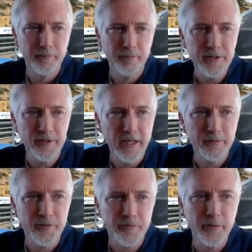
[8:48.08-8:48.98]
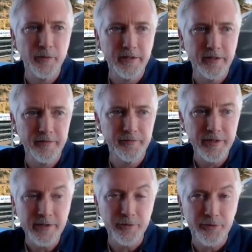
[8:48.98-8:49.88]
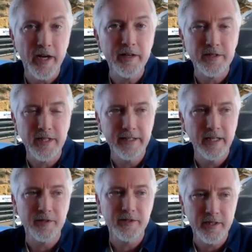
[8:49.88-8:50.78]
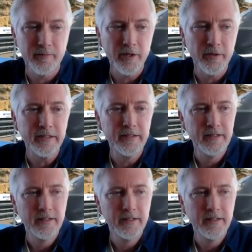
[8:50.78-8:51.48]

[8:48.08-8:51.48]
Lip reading: So that was really one of the original drivers that kept us to keep going